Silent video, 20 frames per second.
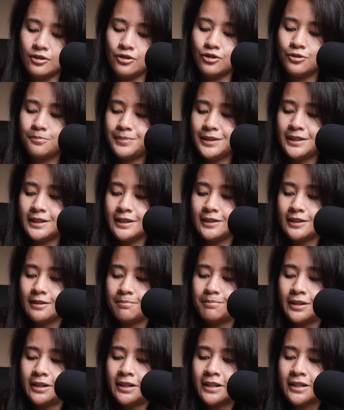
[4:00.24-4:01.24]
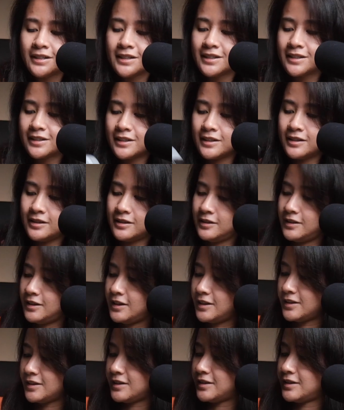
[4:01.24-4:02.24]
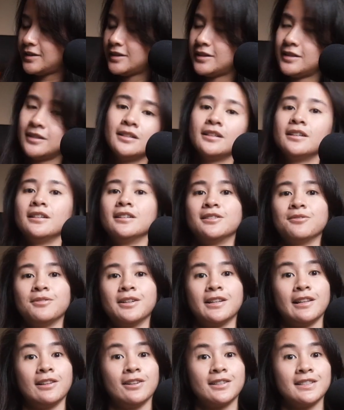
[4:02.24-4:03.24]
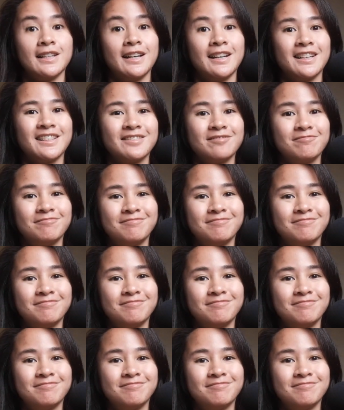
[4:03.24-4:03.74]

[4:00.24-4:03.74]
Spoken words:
Opening the box, this is what it looks like.